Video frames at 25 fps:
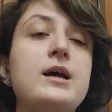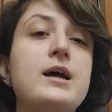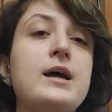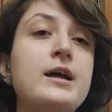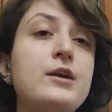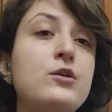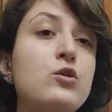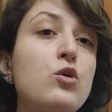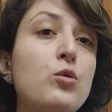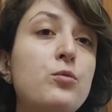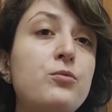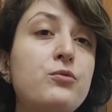
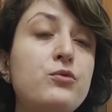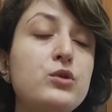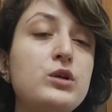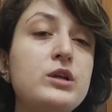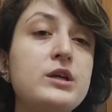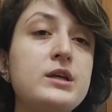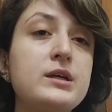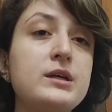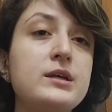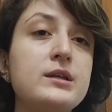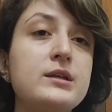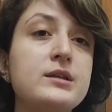And
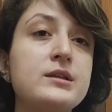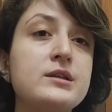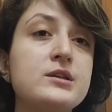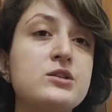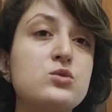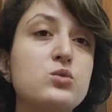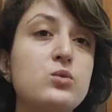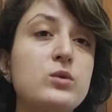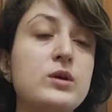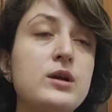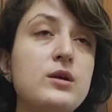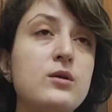hopefully
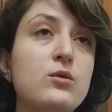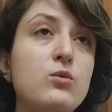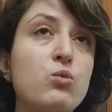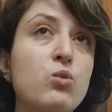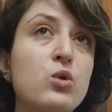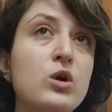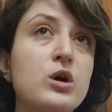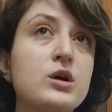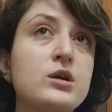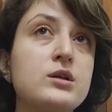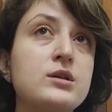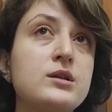this will
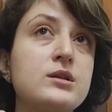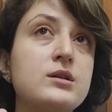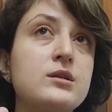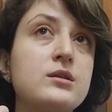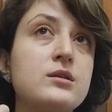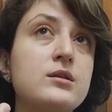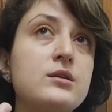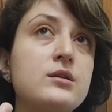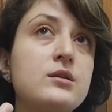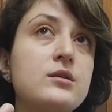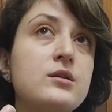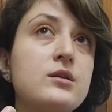work
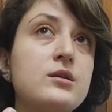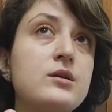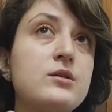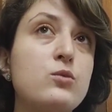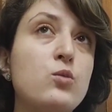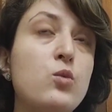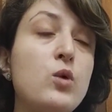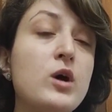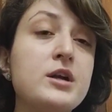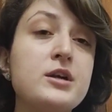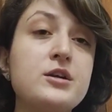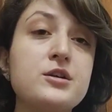
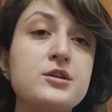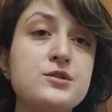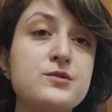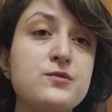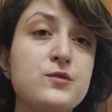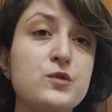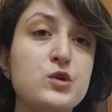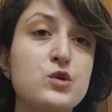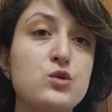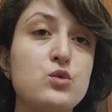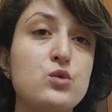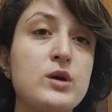wonders
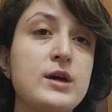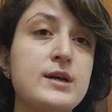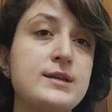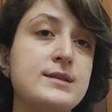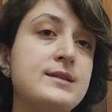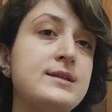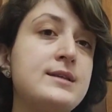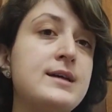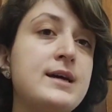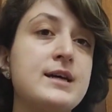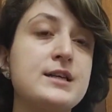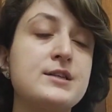for you as
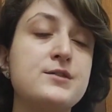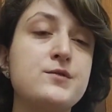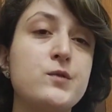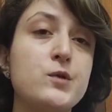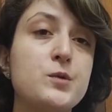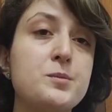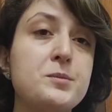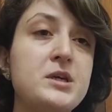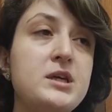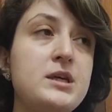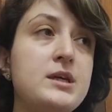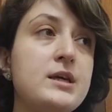it has for
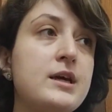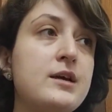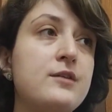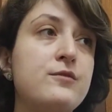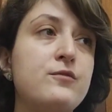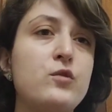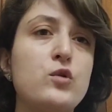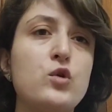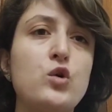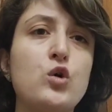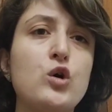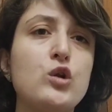me and
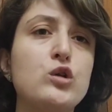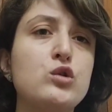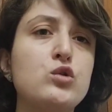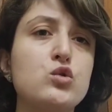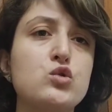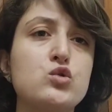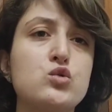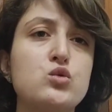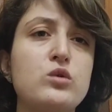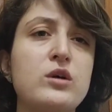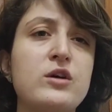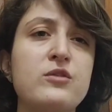for all
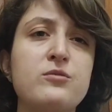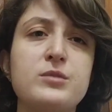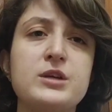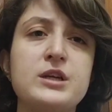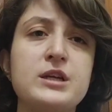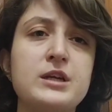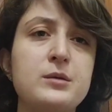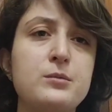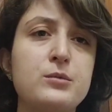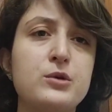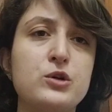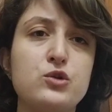those who have been
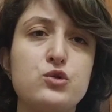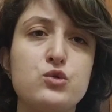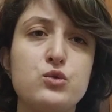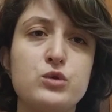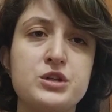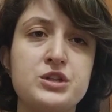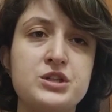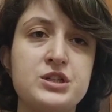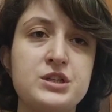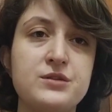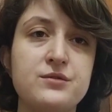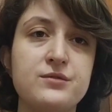able to
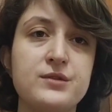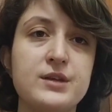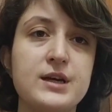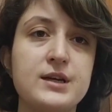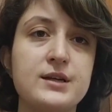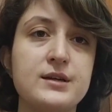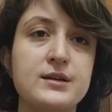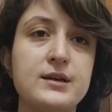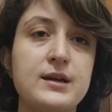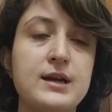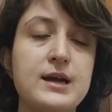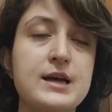achieve
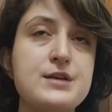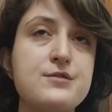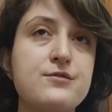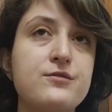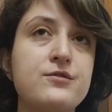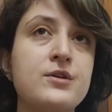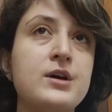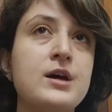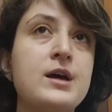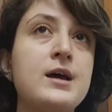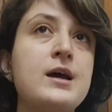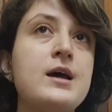that in
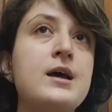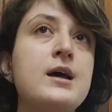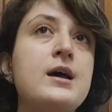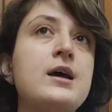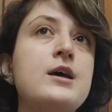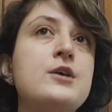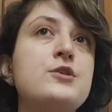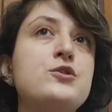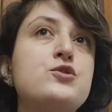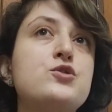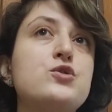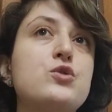life.
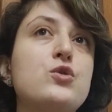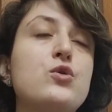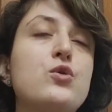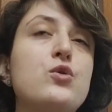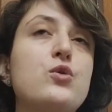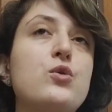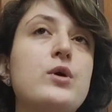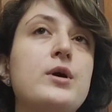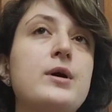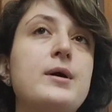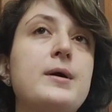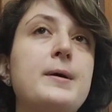
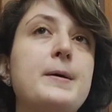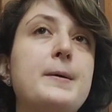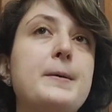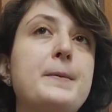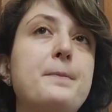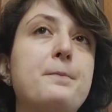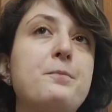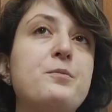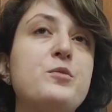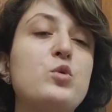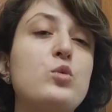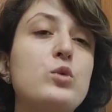
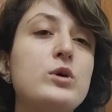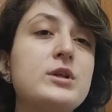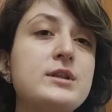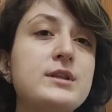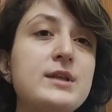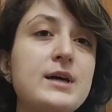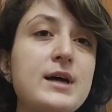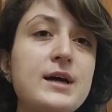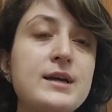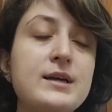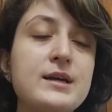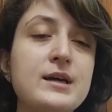So with
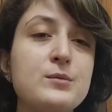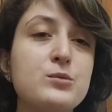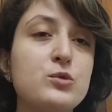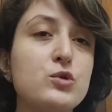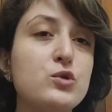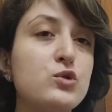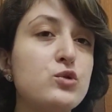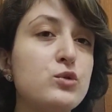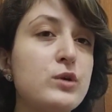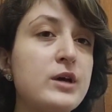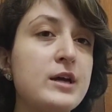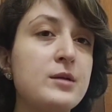that, I'm
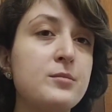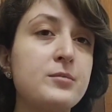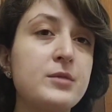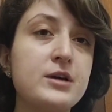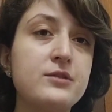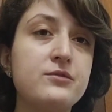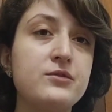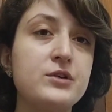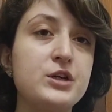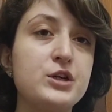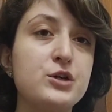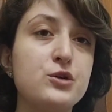going to end my
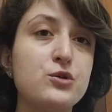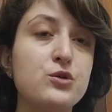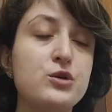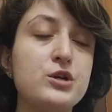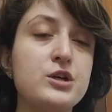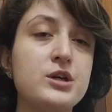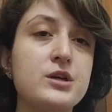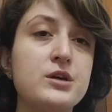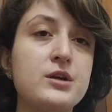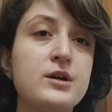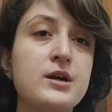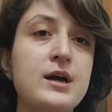video
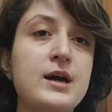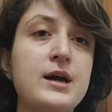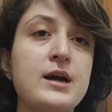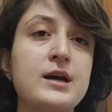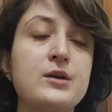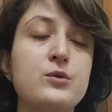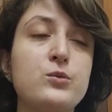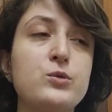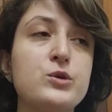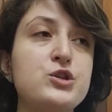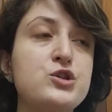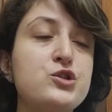here.
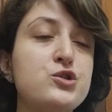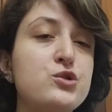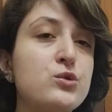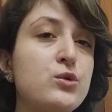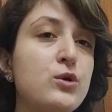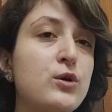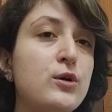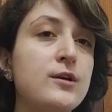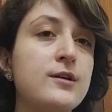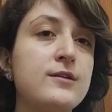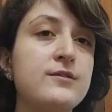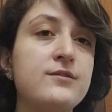I wish you
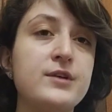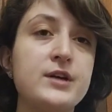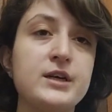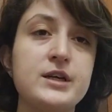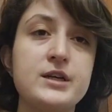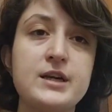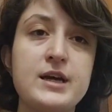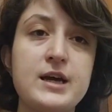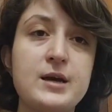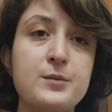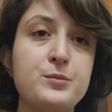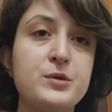all a
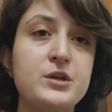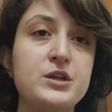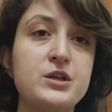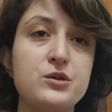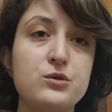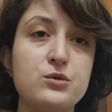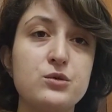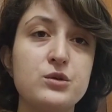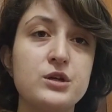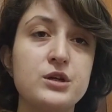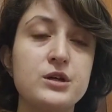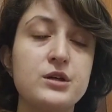very happy
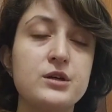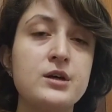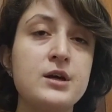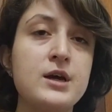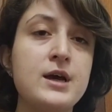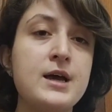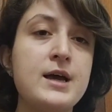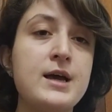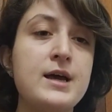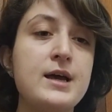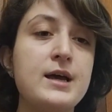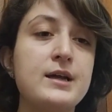new year,
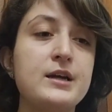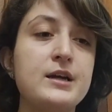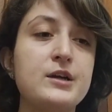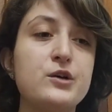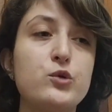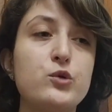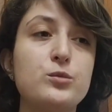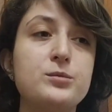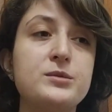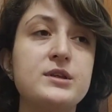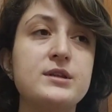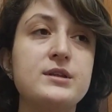and I
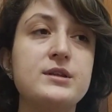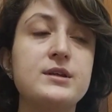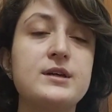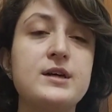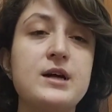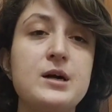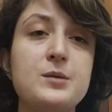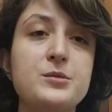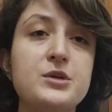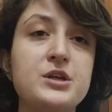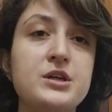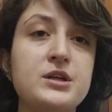hope that the
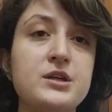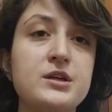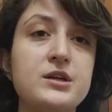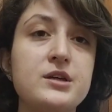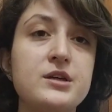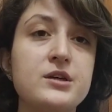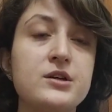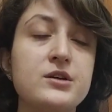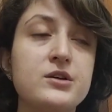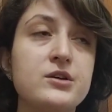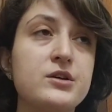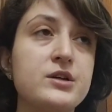coming
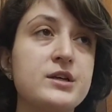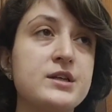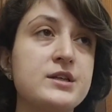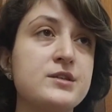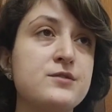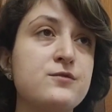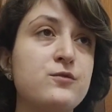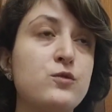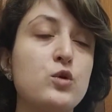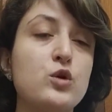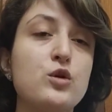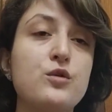year
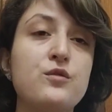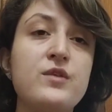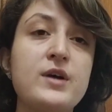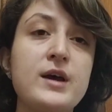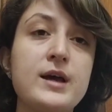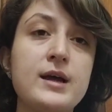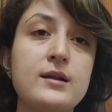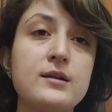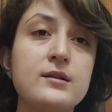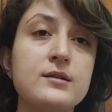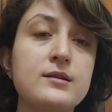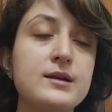is full of
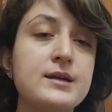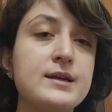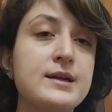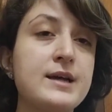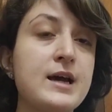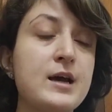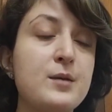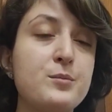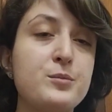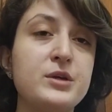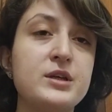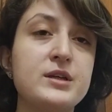health and
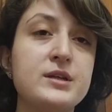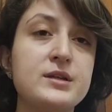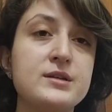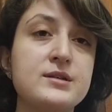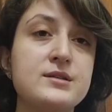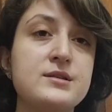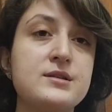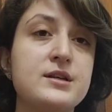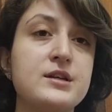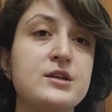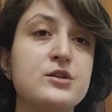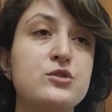
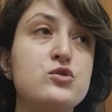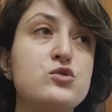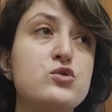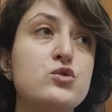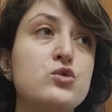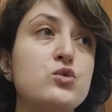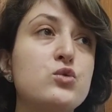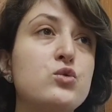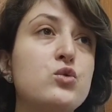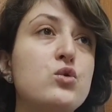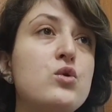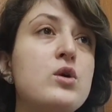happiness and
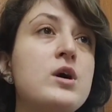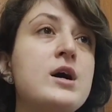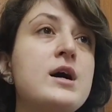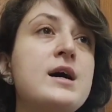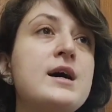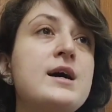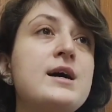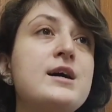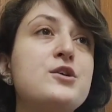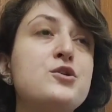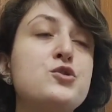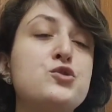true
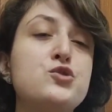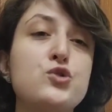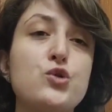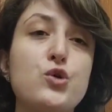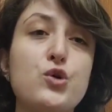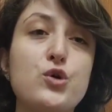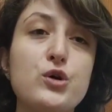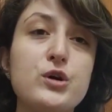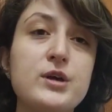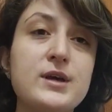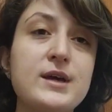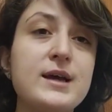
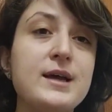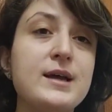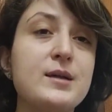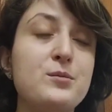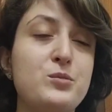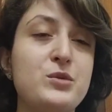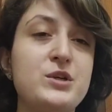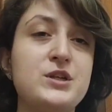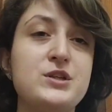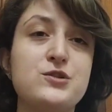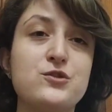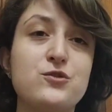joy
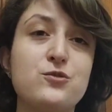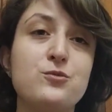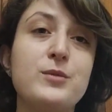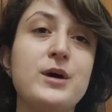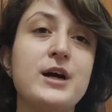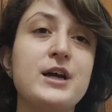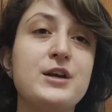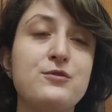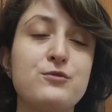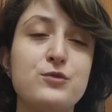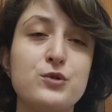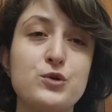and peace of
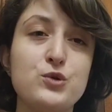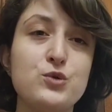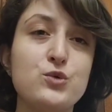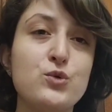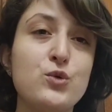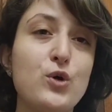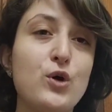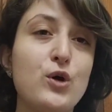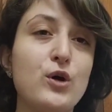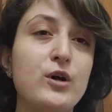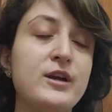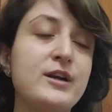mind for
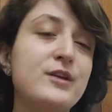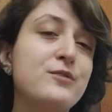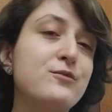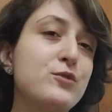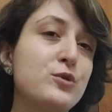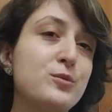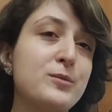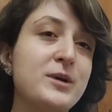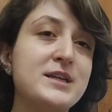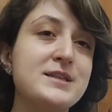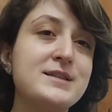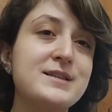you all and
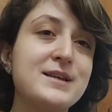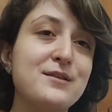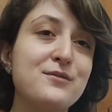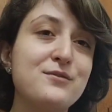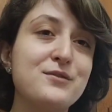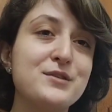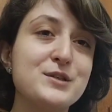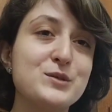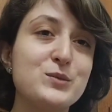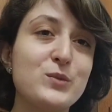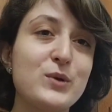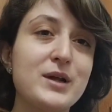for
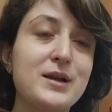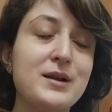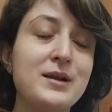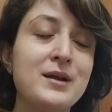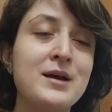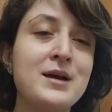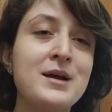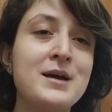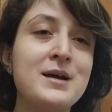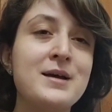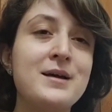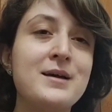myself as
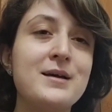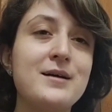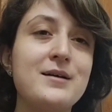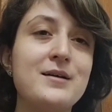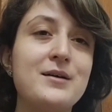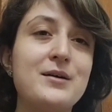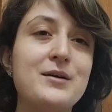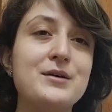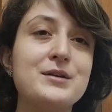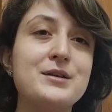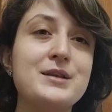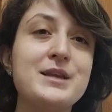
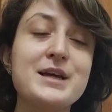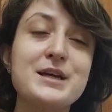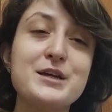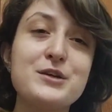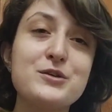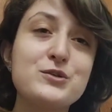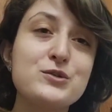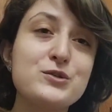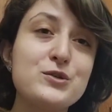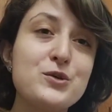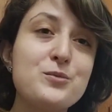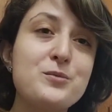well. Thank
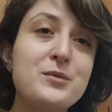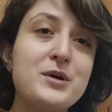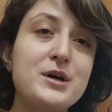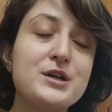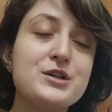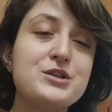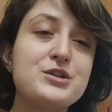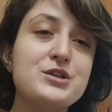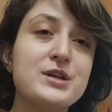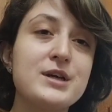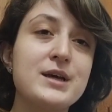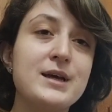you so
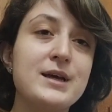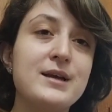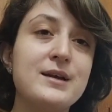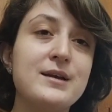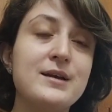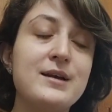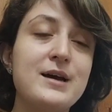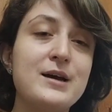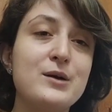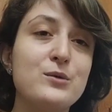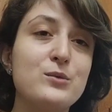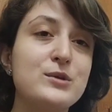much,
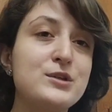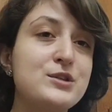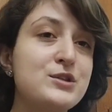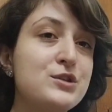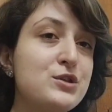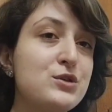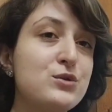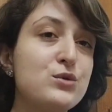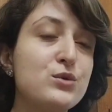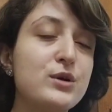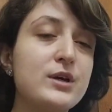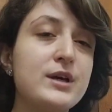and I will
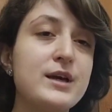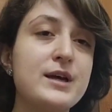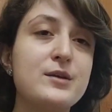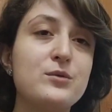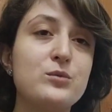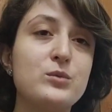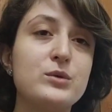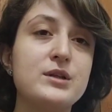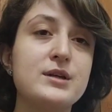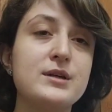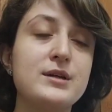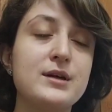see you
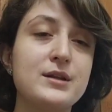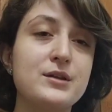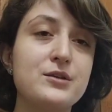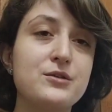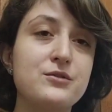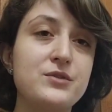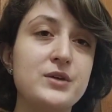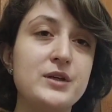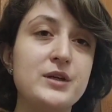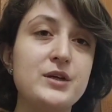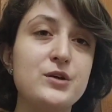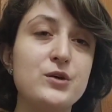again with another
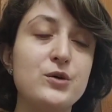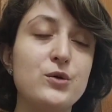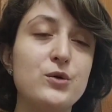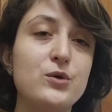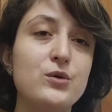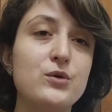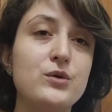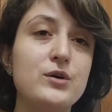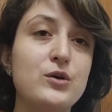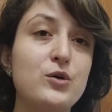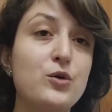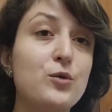
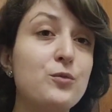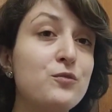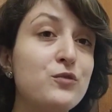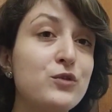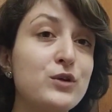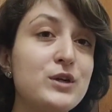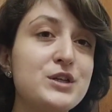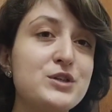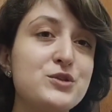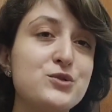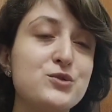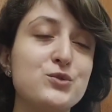video
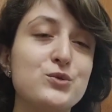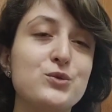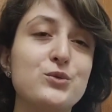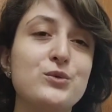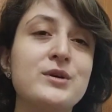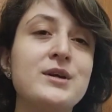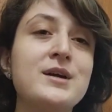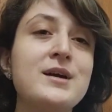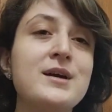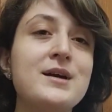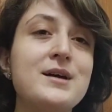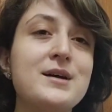hopefully soon.
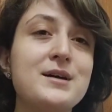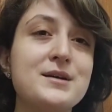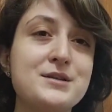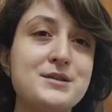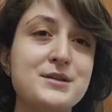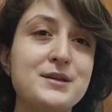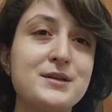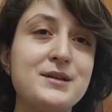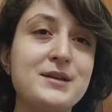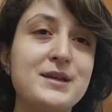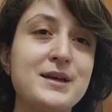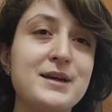
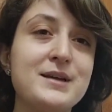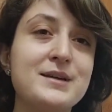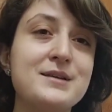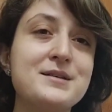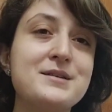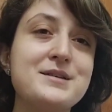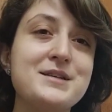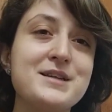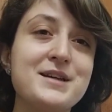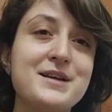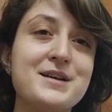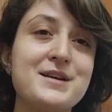Until then,
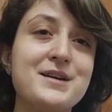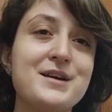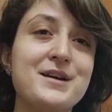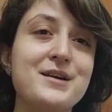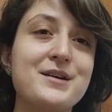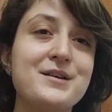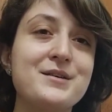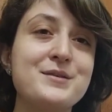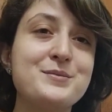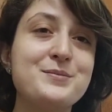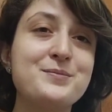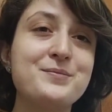take
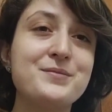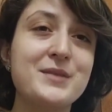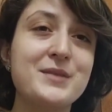care.